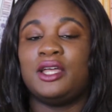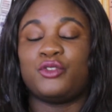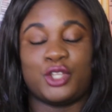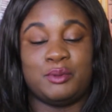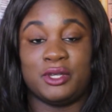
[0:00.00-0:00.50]

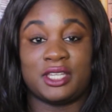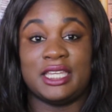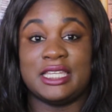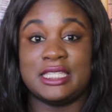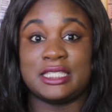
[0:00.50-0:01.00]
This book
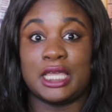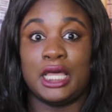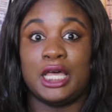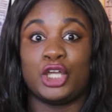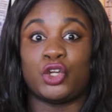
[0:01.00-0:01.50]
is
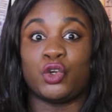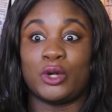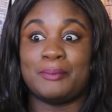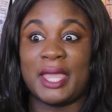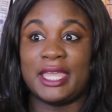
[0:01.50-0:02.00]

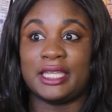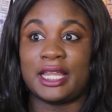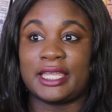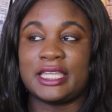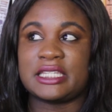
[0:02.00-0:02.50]
gripping.
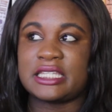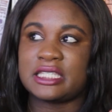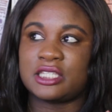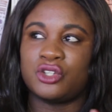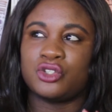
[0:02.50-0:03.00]
Like, it
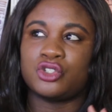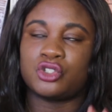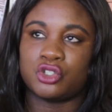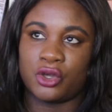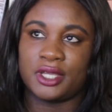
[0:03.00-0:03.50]
is
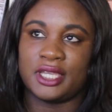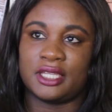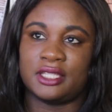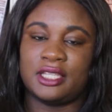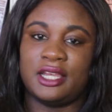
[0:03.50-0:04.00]

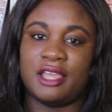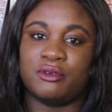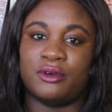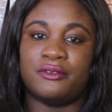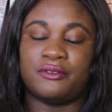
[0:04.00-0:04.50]
shocking the
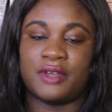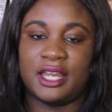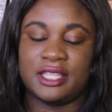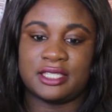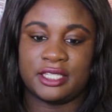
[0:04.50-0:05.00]
level of
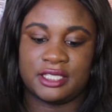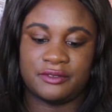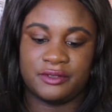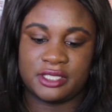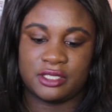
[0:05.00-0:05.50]
violence that is
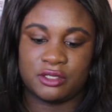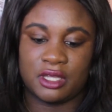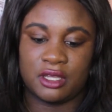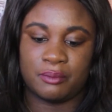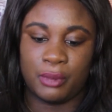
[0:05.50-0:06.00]
inflicted
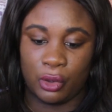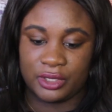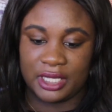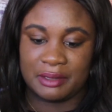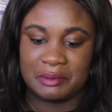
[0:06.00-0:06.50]

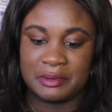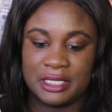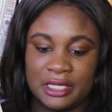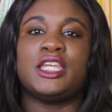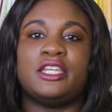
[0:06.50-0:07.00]
upon him.
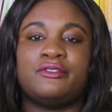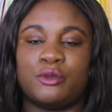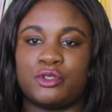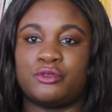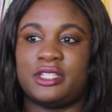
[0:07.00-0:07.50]
If you
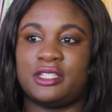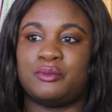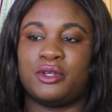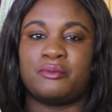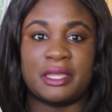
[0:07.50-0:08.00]
want to read this
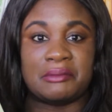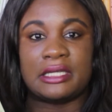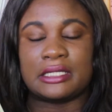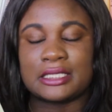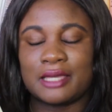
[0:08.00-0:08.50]
book,
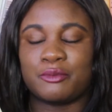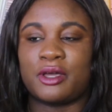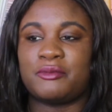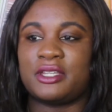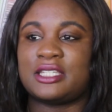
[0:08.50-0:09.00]
maybe skip
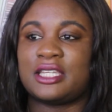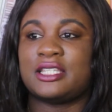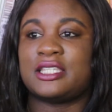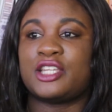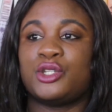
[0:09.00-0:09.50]
what I'm going to say in
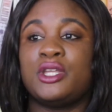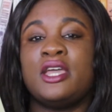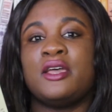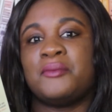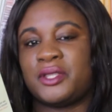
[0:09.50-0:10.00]
this section,
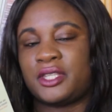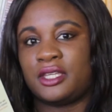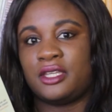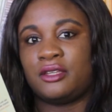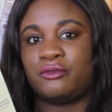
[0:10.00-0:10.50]
but
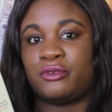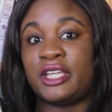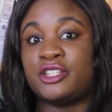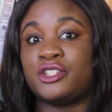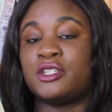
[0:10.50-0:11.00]
the
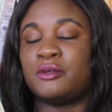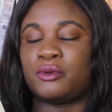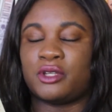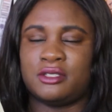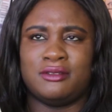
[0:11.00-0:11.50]
relationship,
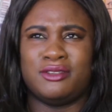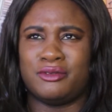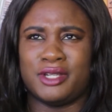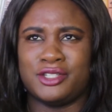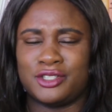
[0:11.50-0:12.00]
or not the
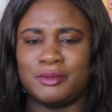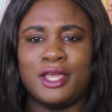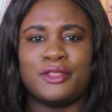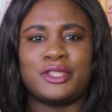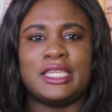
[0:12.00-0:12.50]
relationship,
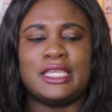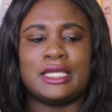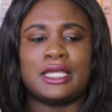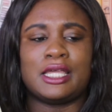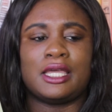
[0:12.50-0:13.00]
the
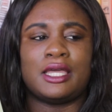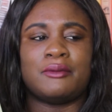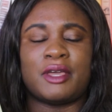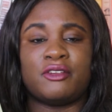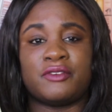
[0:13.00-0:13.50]

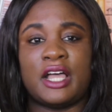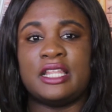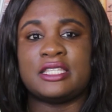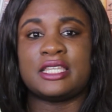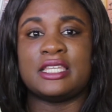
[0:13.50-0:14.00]
amount of
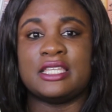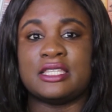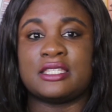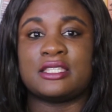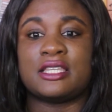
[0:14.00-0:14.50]
violence
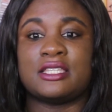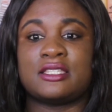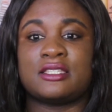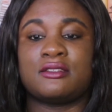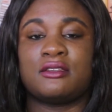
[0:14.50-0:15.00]
is that's